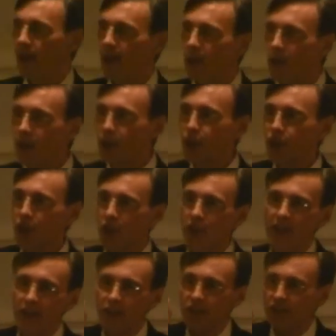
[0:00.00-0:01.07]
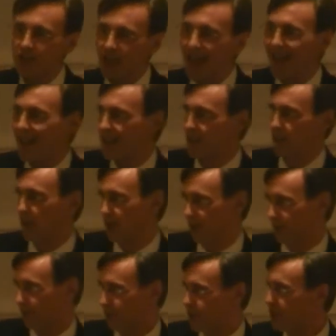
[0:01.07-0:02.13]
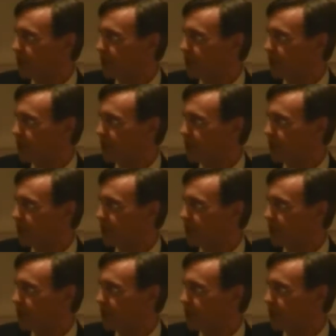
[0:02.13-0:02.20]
And I want to share that science with you for